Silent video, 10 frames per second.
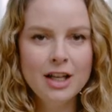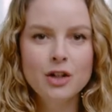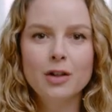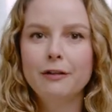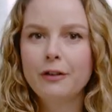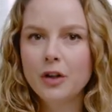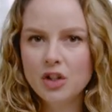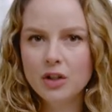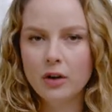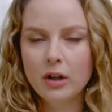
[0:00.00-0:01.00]
So
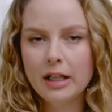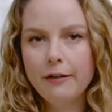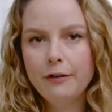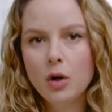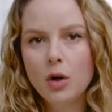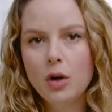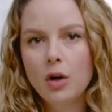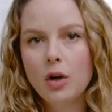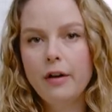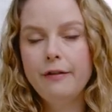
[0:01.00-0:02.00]
first of all, if
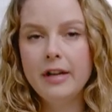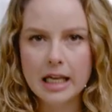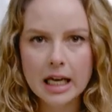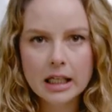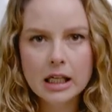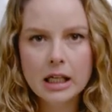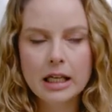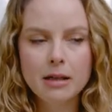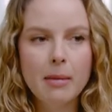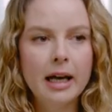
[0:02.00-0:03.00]
you're a vegan,
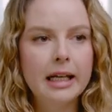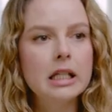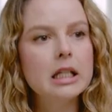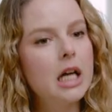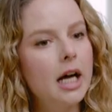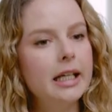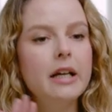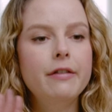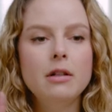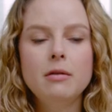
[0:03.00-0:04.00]
it might not
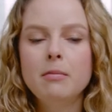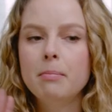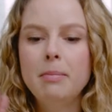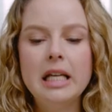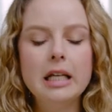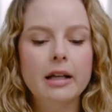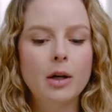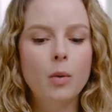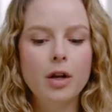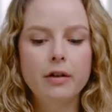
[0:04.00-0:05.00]
even be
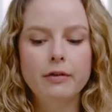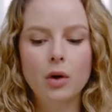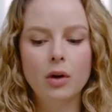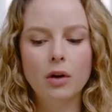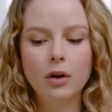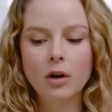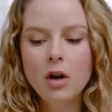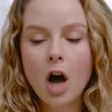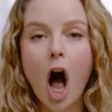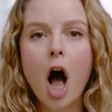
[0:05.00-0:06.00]
like one of your
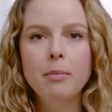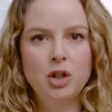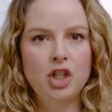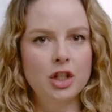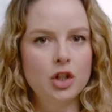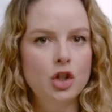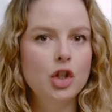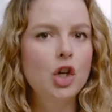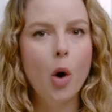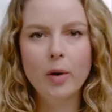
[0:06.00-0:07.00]
options to
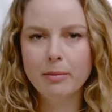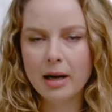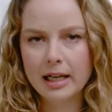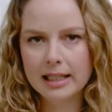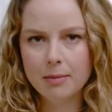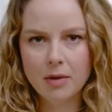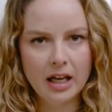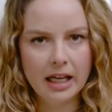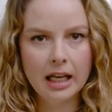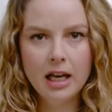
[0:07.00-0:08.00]
go and buy
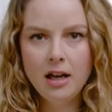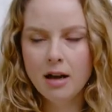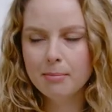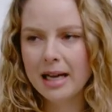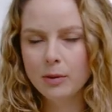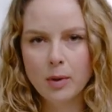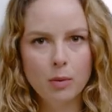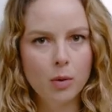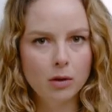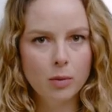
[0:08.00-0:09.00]
something made
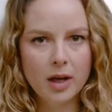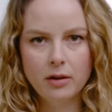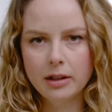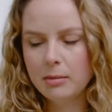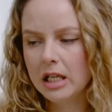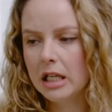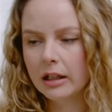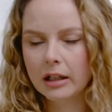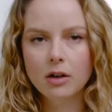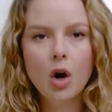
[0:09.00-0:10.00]
with wool, whether it be
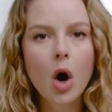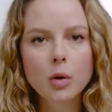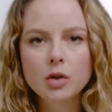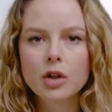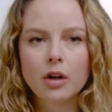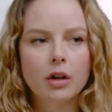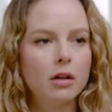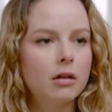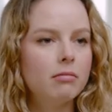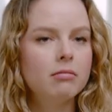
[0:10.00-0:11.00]
like a coat
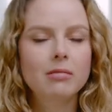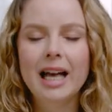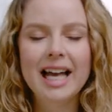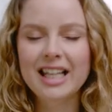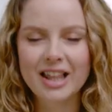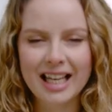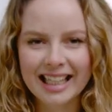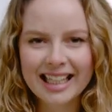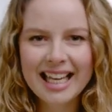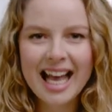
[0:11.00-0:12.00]
or anything.